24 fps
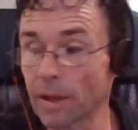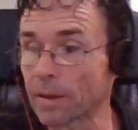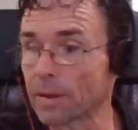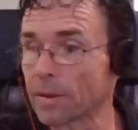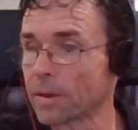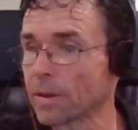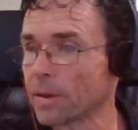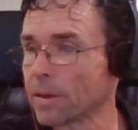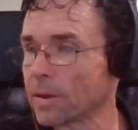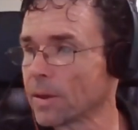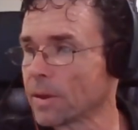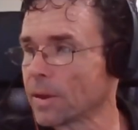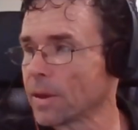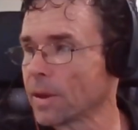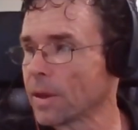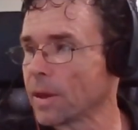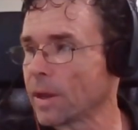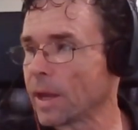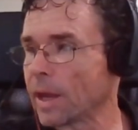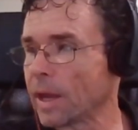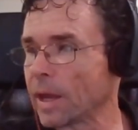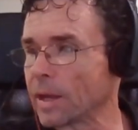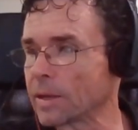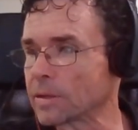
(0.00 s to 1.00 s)
Yeah.
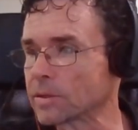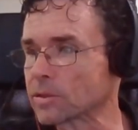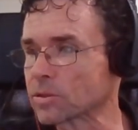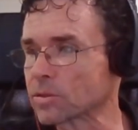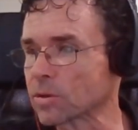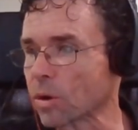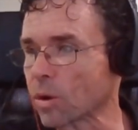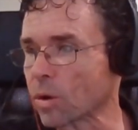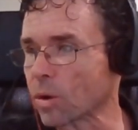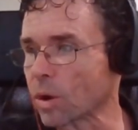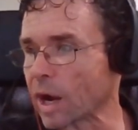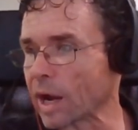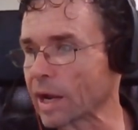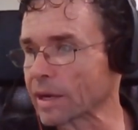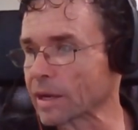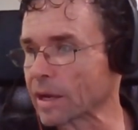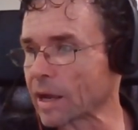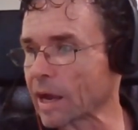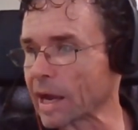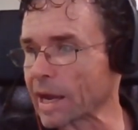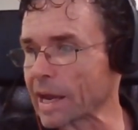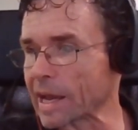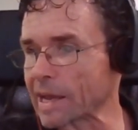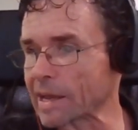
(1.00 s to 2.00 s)
And so I,
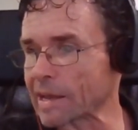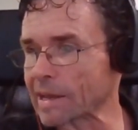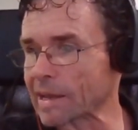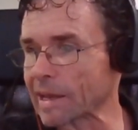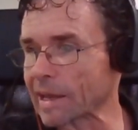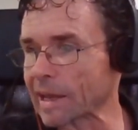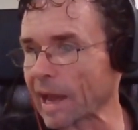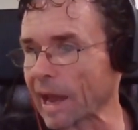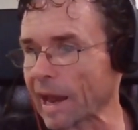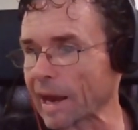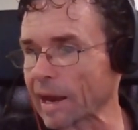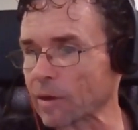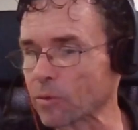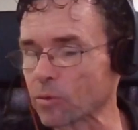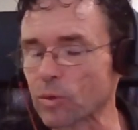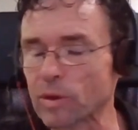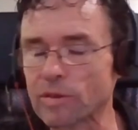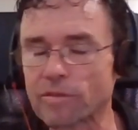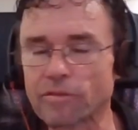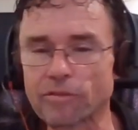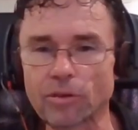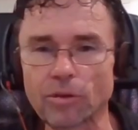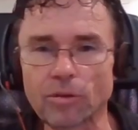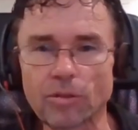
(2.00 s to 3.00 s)
I kind of
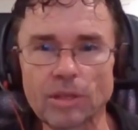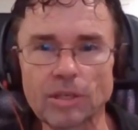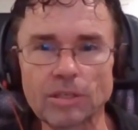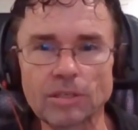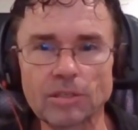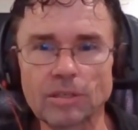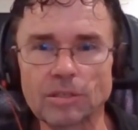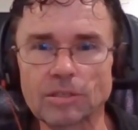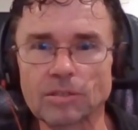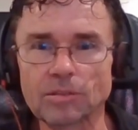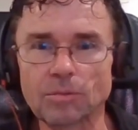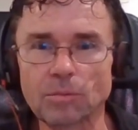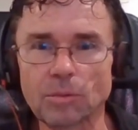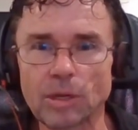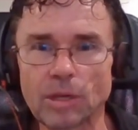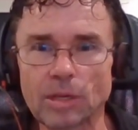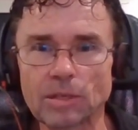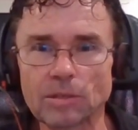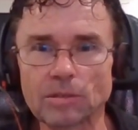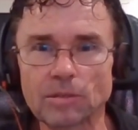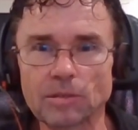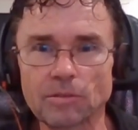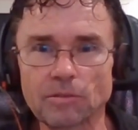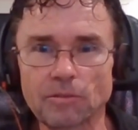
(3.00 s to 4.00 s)
refer this as,
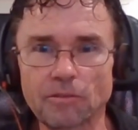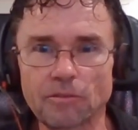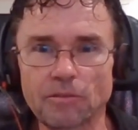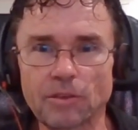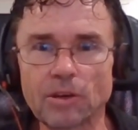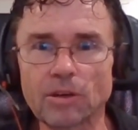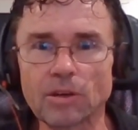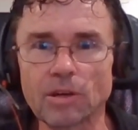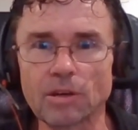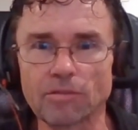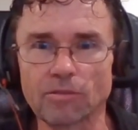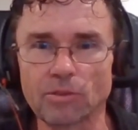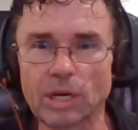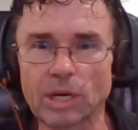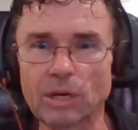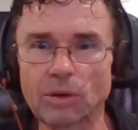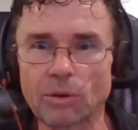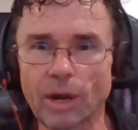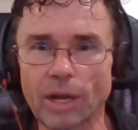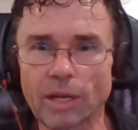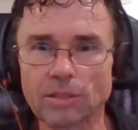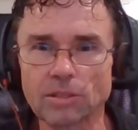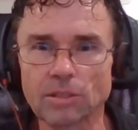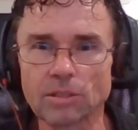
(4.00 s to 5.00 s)
as fear of
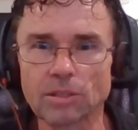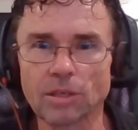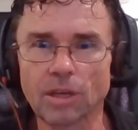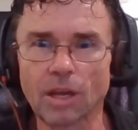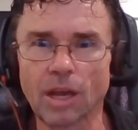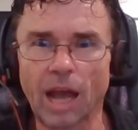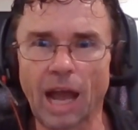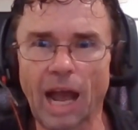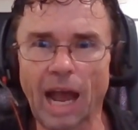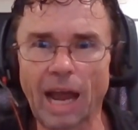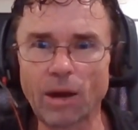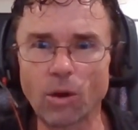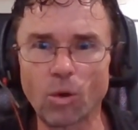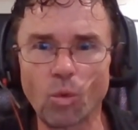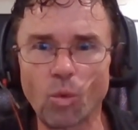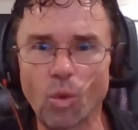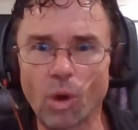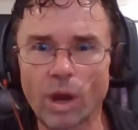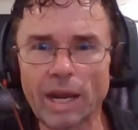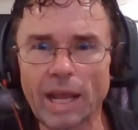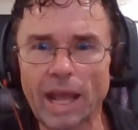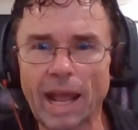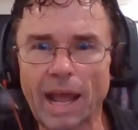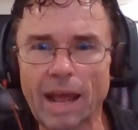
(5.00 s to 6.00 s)
regrets. I don't
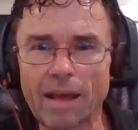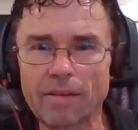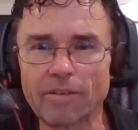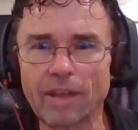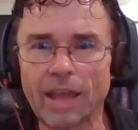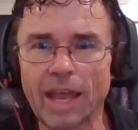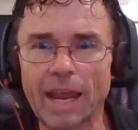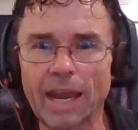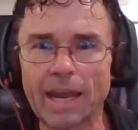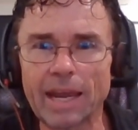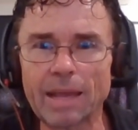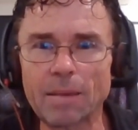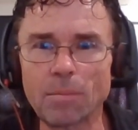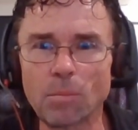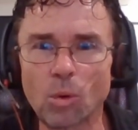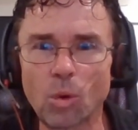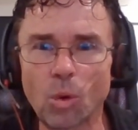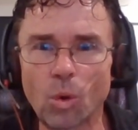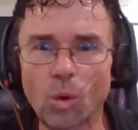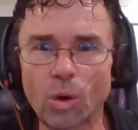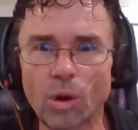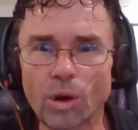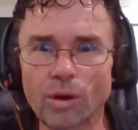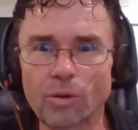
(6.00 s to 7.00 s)
want to have any
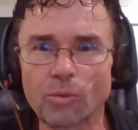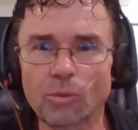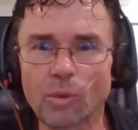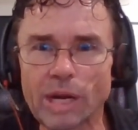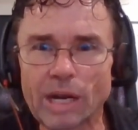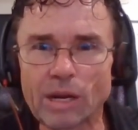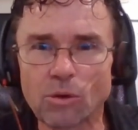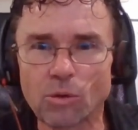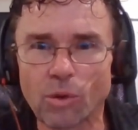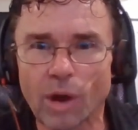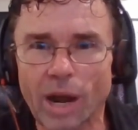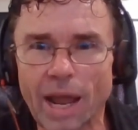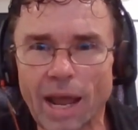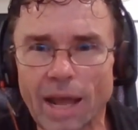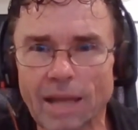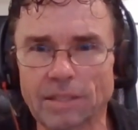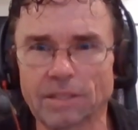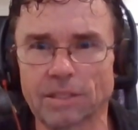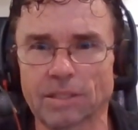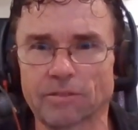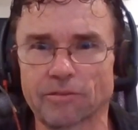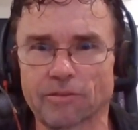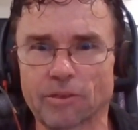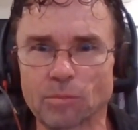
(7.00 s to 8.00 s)
more
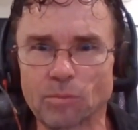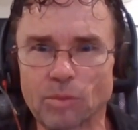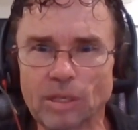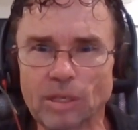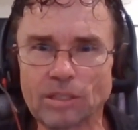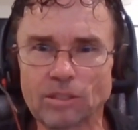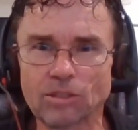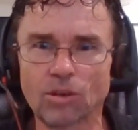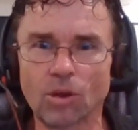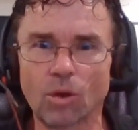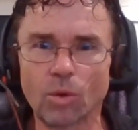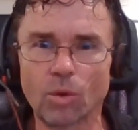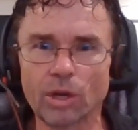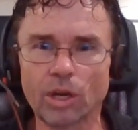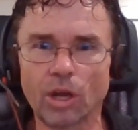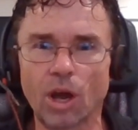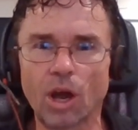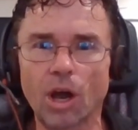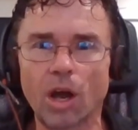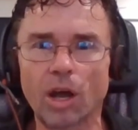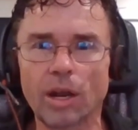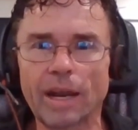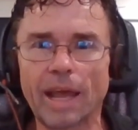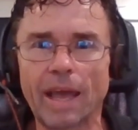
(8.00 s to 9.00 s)
regrets from this going
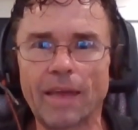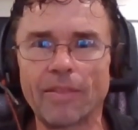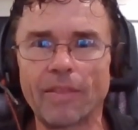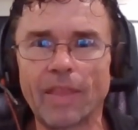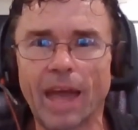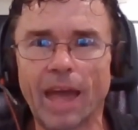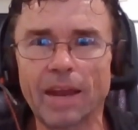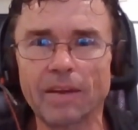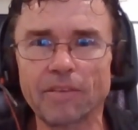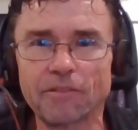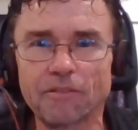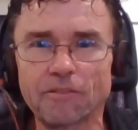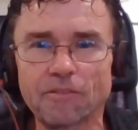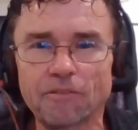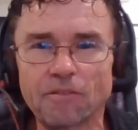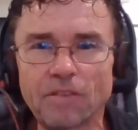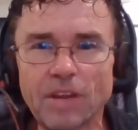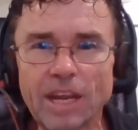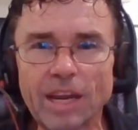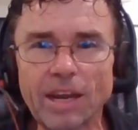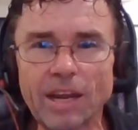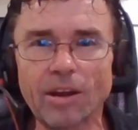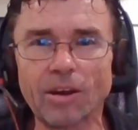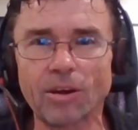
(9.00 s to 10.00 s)
on. And that
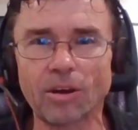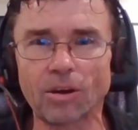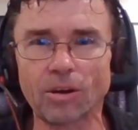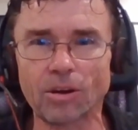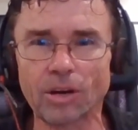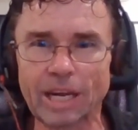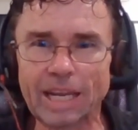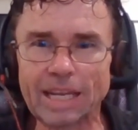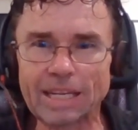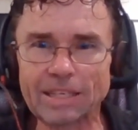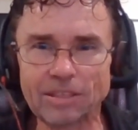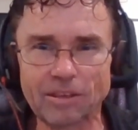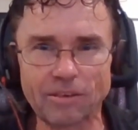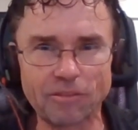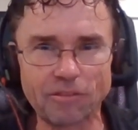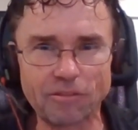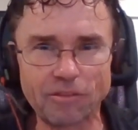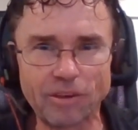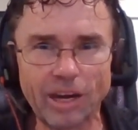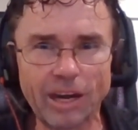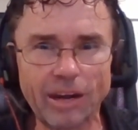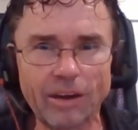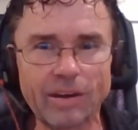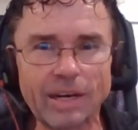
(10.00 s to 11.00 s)
fear is a
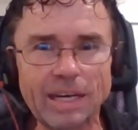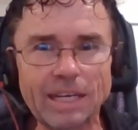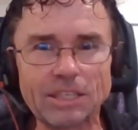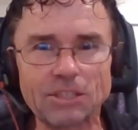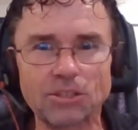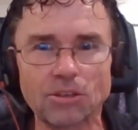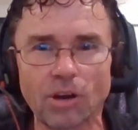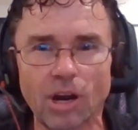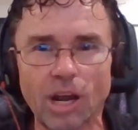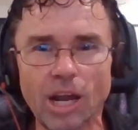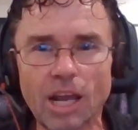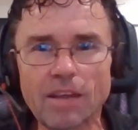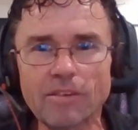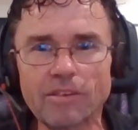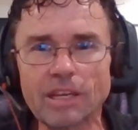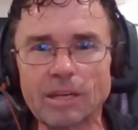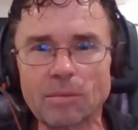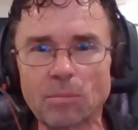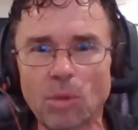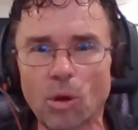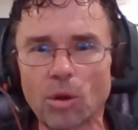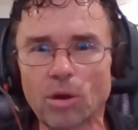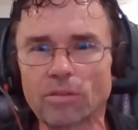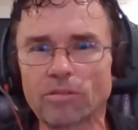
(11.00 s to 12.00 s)
very
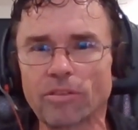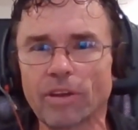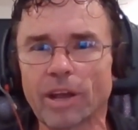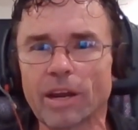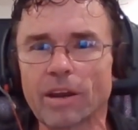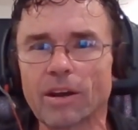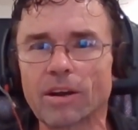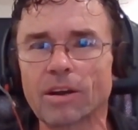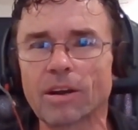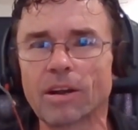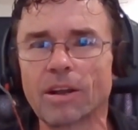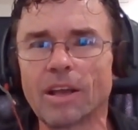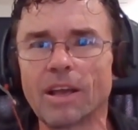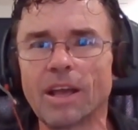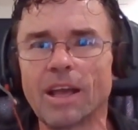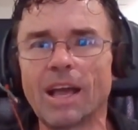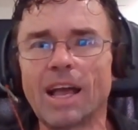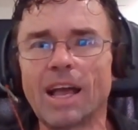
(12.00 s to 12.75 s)
driving motivator.